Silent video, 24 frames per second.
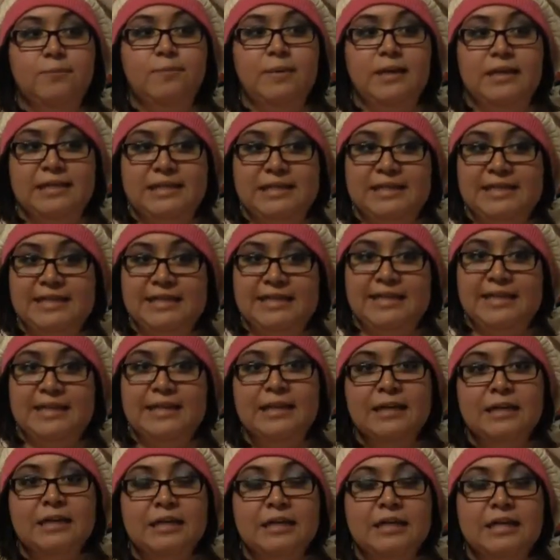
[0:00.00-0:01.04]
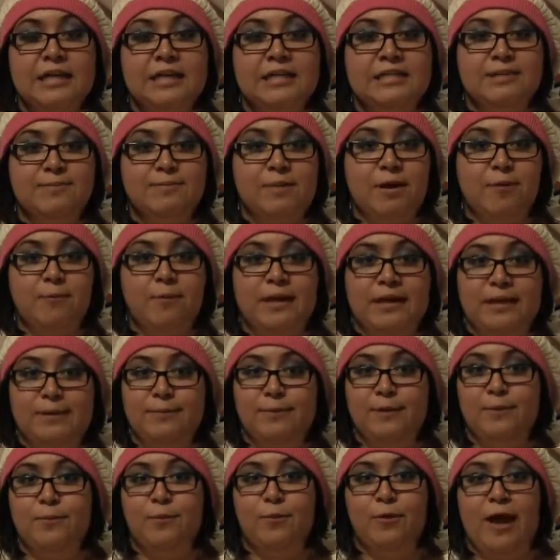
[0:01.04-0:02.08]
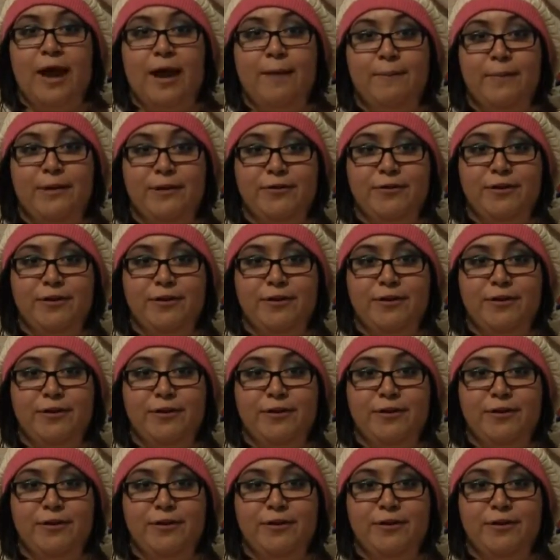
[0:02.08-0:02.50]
Basically, it's about making people happy